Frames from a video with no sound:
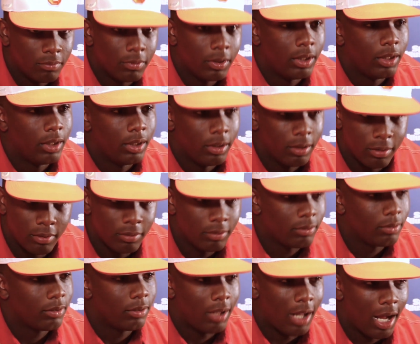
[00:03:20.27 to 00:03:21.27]
And
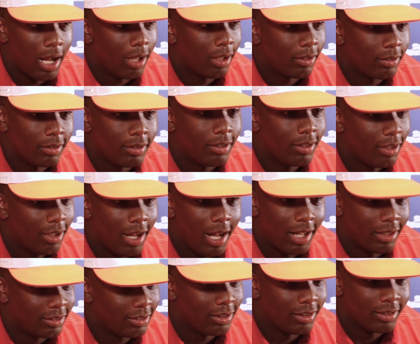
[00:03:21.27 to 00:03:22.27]

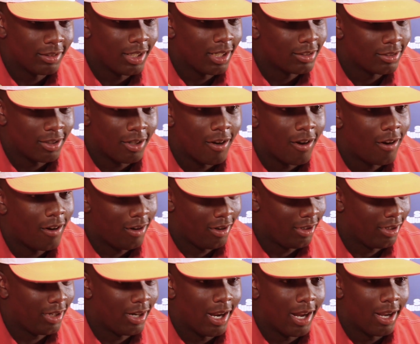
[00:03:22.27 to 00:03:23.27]
I took that to
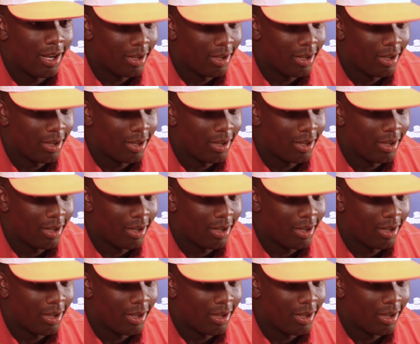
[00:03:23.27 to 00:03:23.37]
heart, and